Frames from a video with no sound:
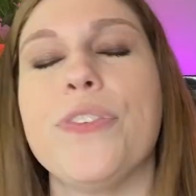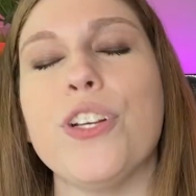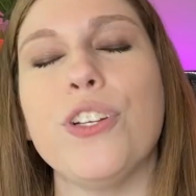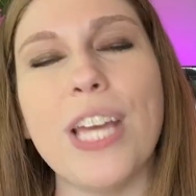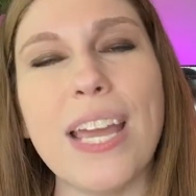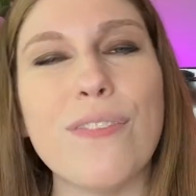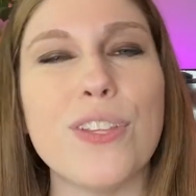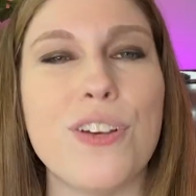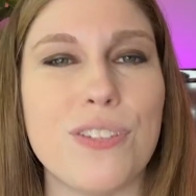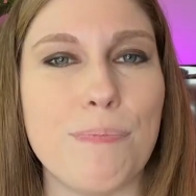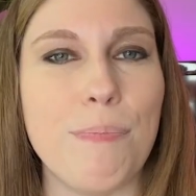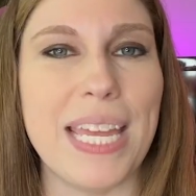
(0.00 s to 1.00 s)
So you're looking for
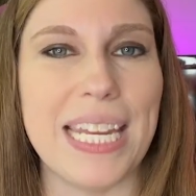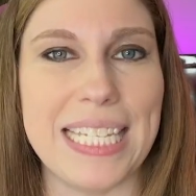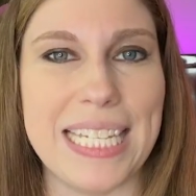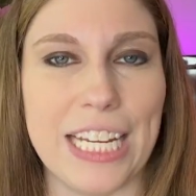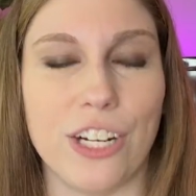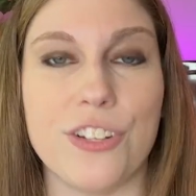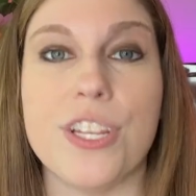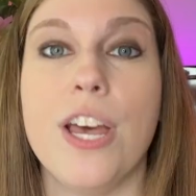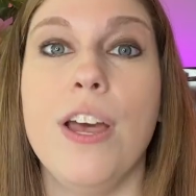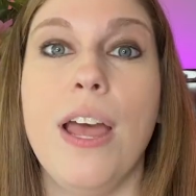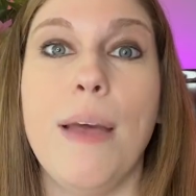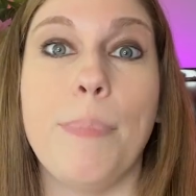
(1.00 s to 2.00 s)
those mid tiers,
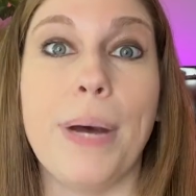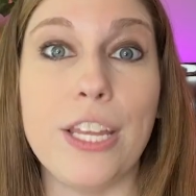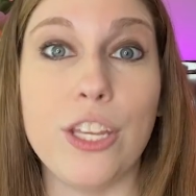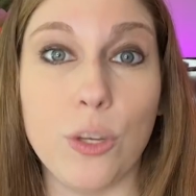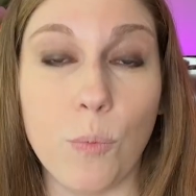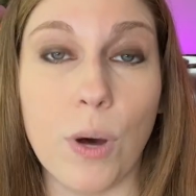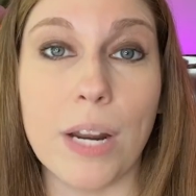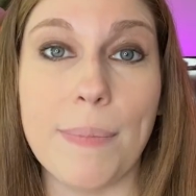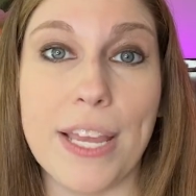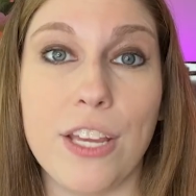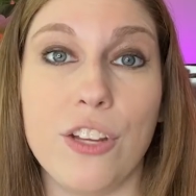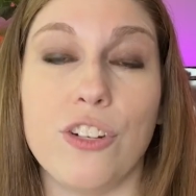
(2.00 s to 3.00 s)
but you want to
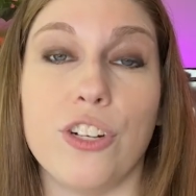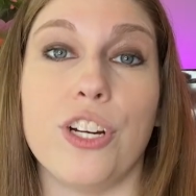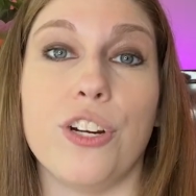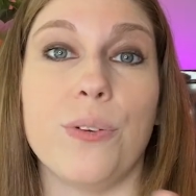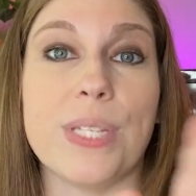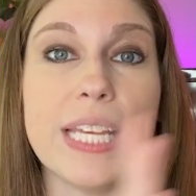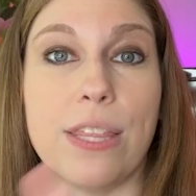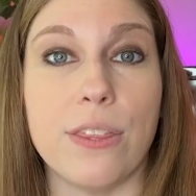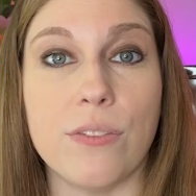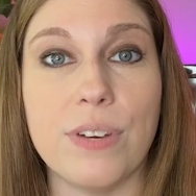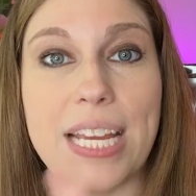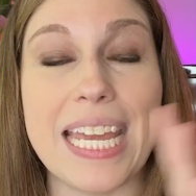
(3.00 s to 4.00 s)
make sure you're using
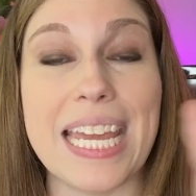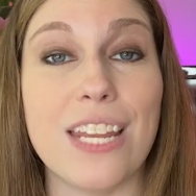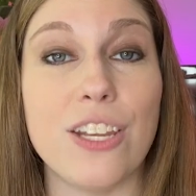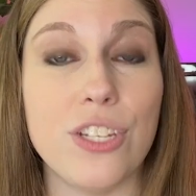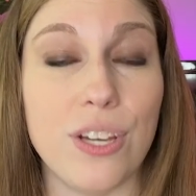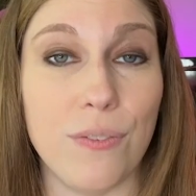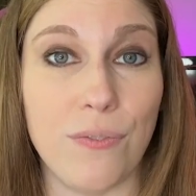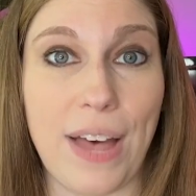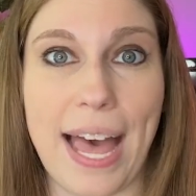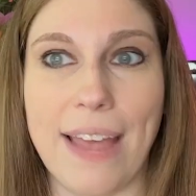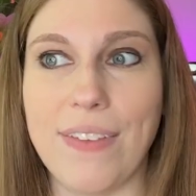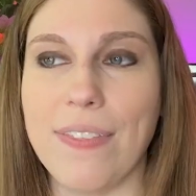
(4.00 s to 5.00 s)
3 to
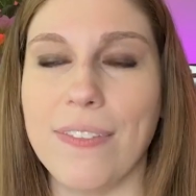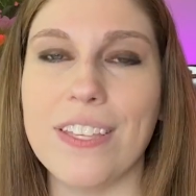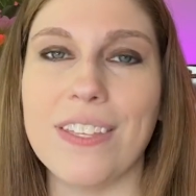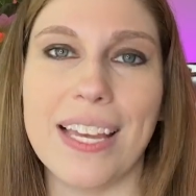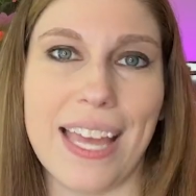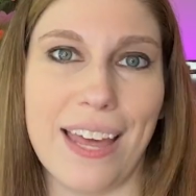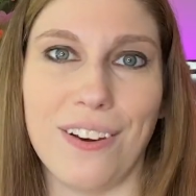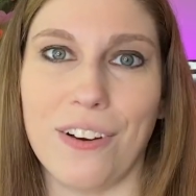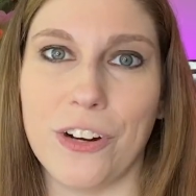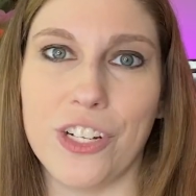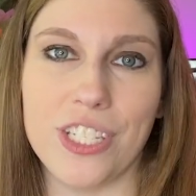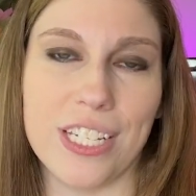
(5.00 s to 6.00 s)
5. And these again
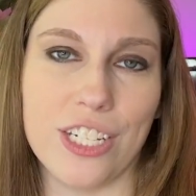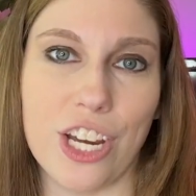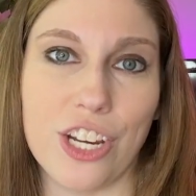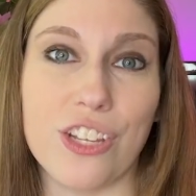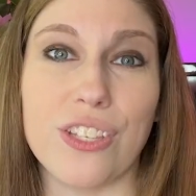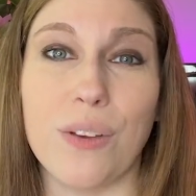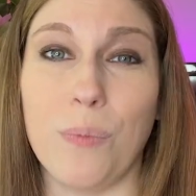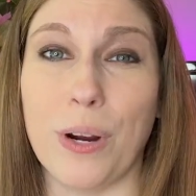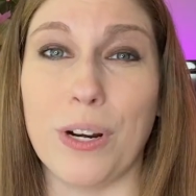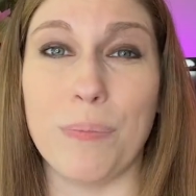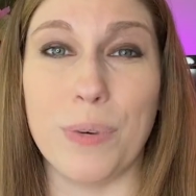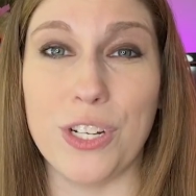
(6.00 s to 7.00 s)
are just suggestions on where
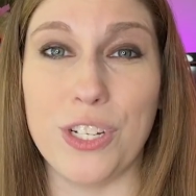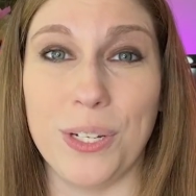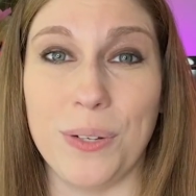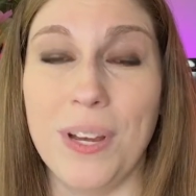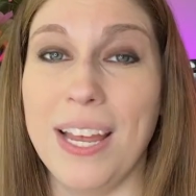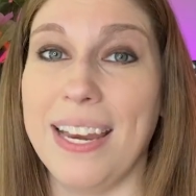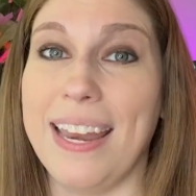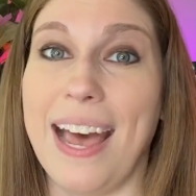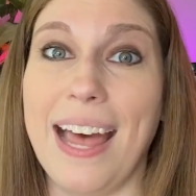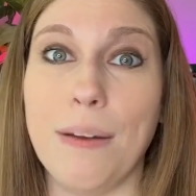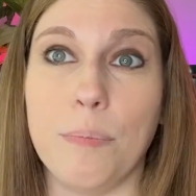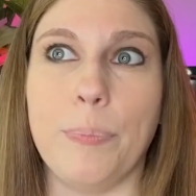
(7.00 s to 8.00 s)
to put you,
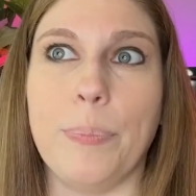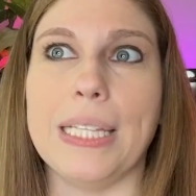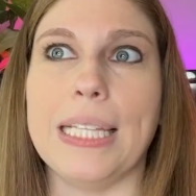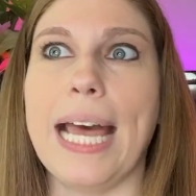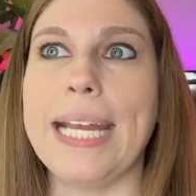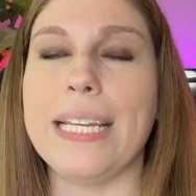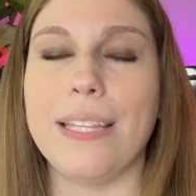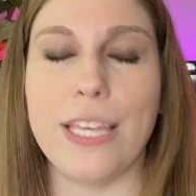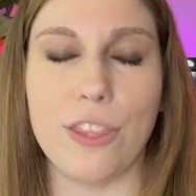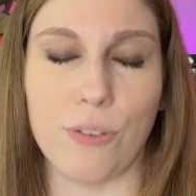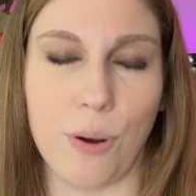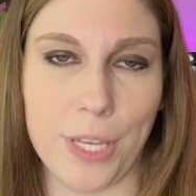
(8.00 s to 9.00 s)
not blindly
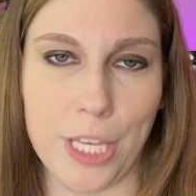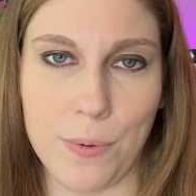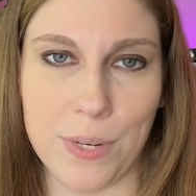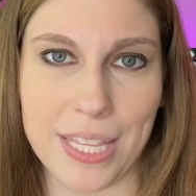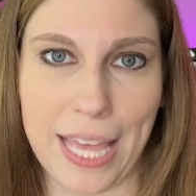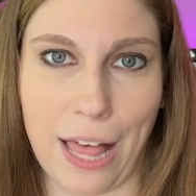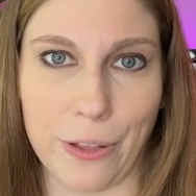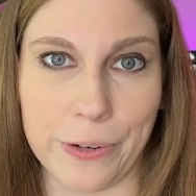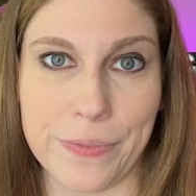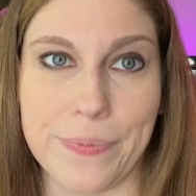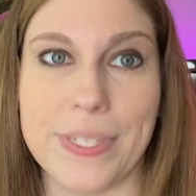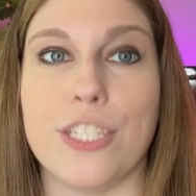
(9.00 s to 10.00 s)
throwing you into the
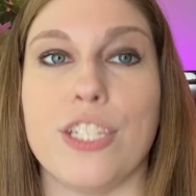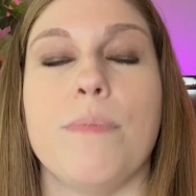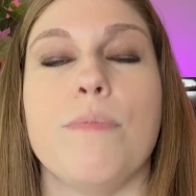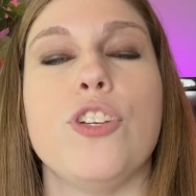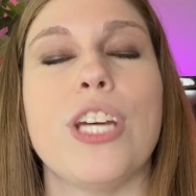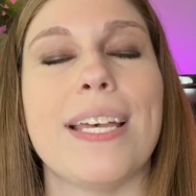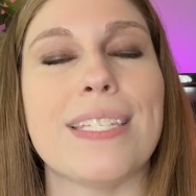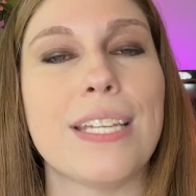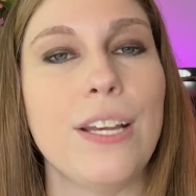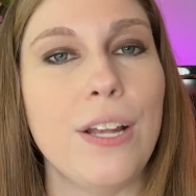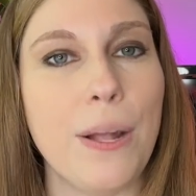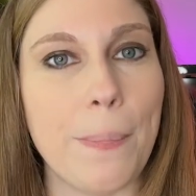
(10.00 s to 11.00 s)
algorithm system,
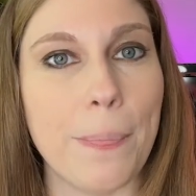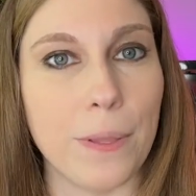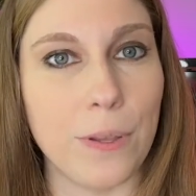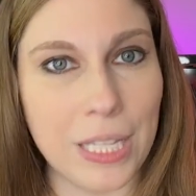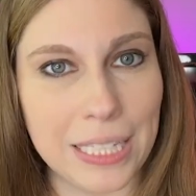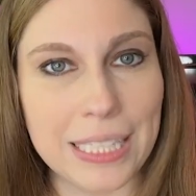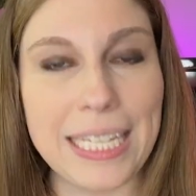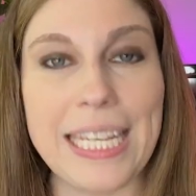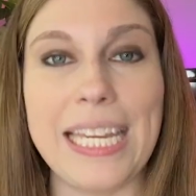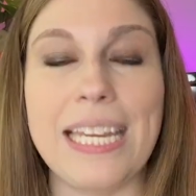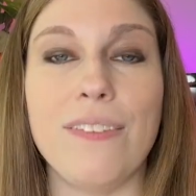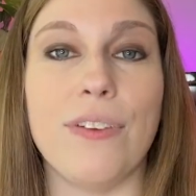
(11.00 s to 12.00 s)
just
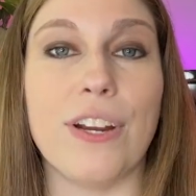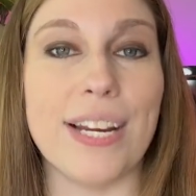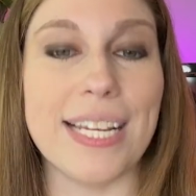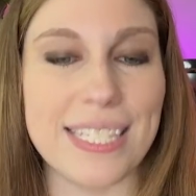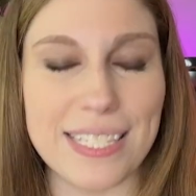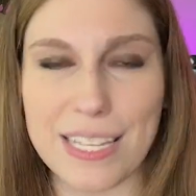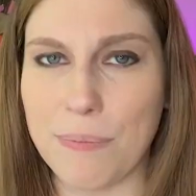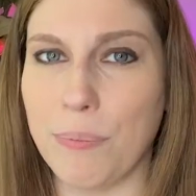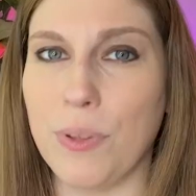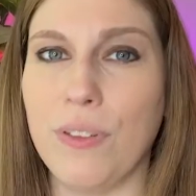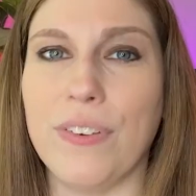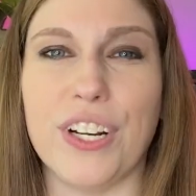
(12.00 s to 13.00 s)
clean, very
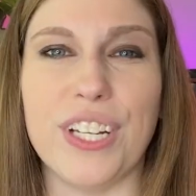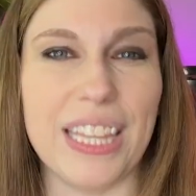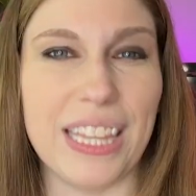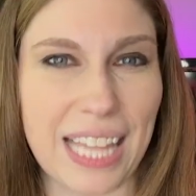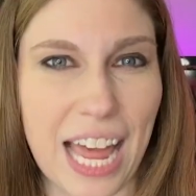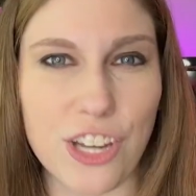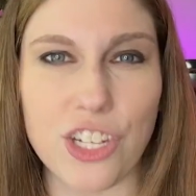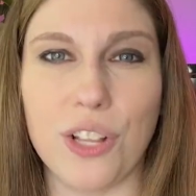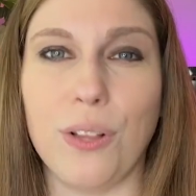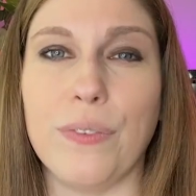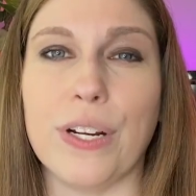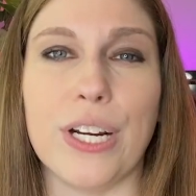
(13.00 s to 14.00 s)
simple, very
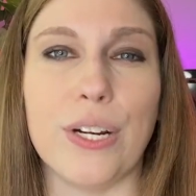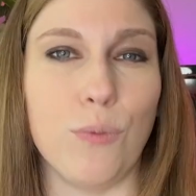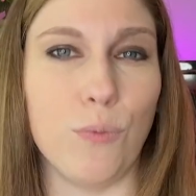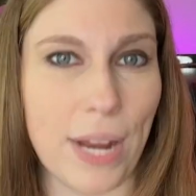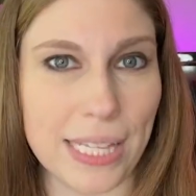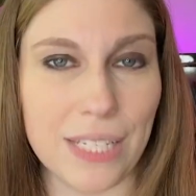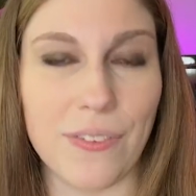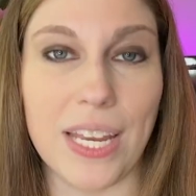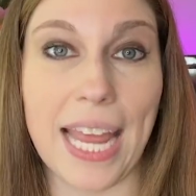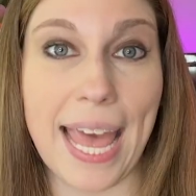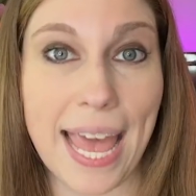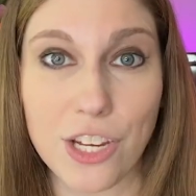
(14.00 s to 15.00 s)
logical, very
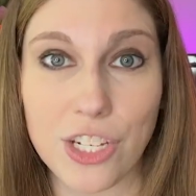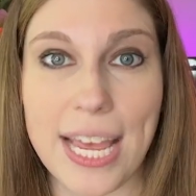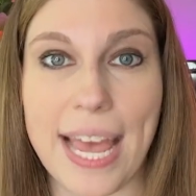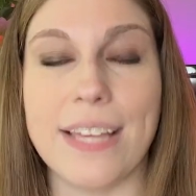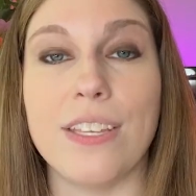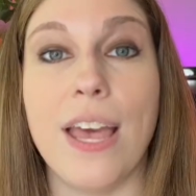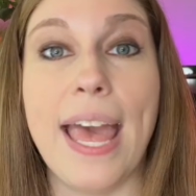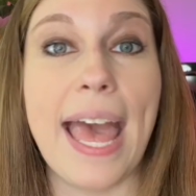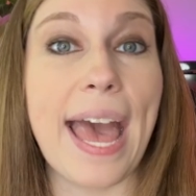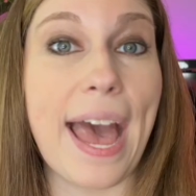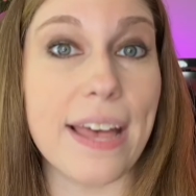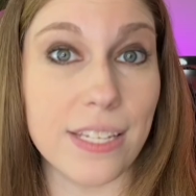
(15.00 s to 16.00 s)
relevant hashtags
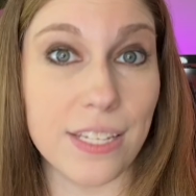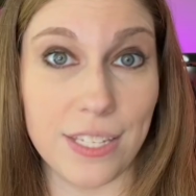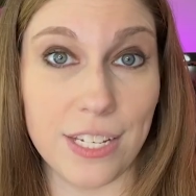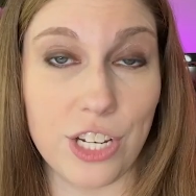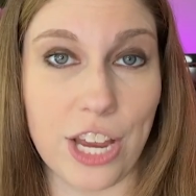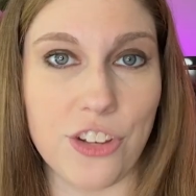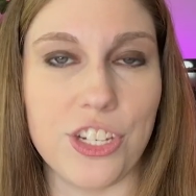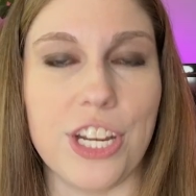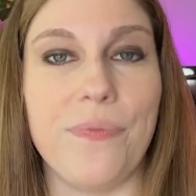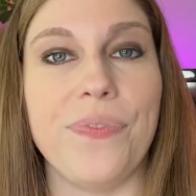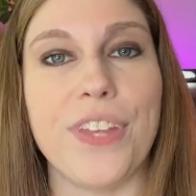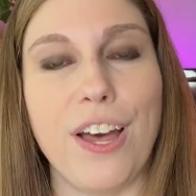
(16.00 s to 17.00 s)
as a
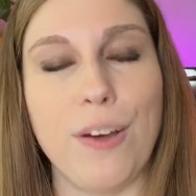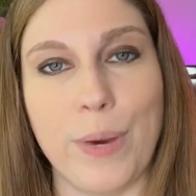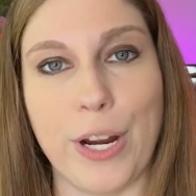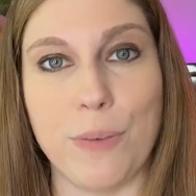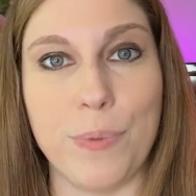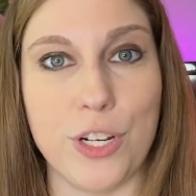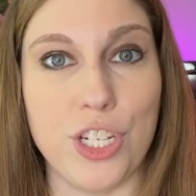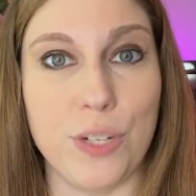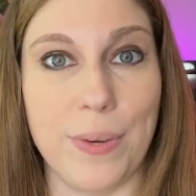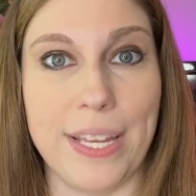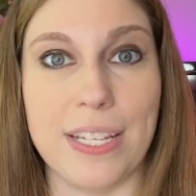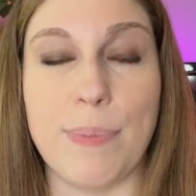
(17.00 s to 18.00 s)
suggestion on where to put
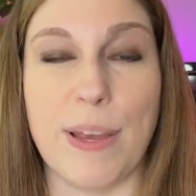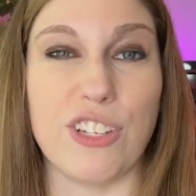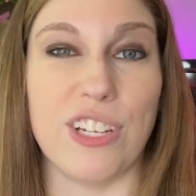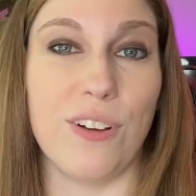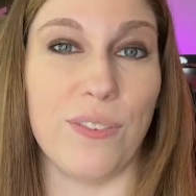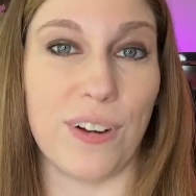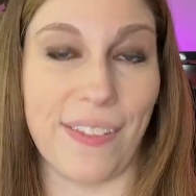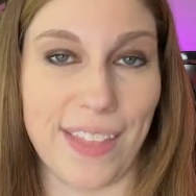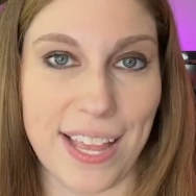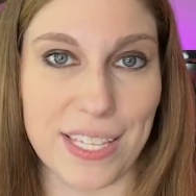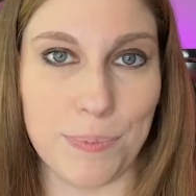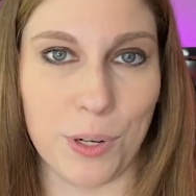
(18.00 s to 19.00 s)
you in, especially over on
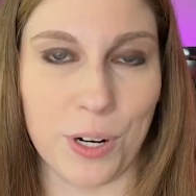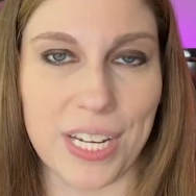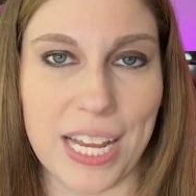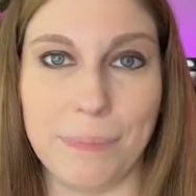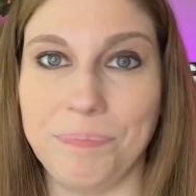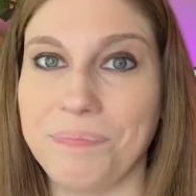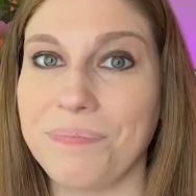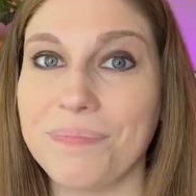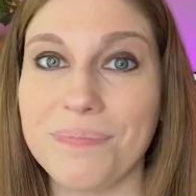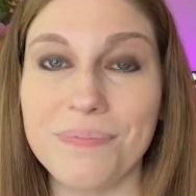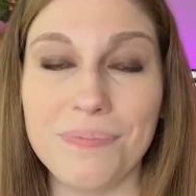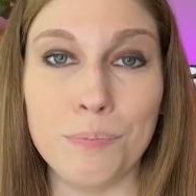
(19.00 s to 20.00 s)
the Explore tab.
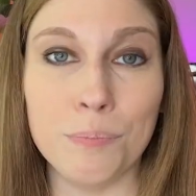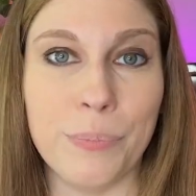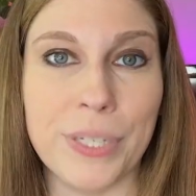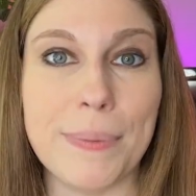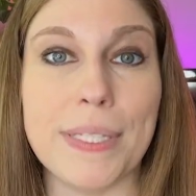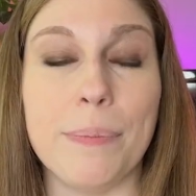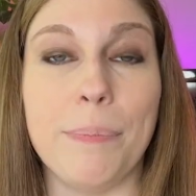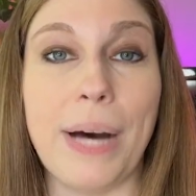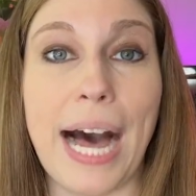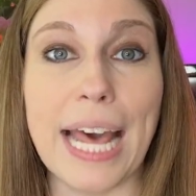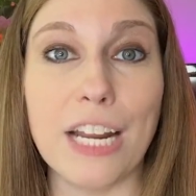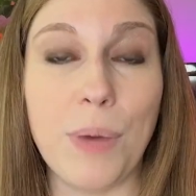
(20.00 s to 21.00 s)
Put them at the
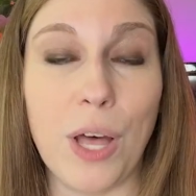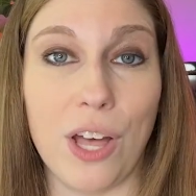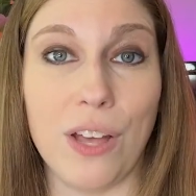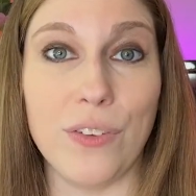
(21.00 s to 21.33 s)
bottom of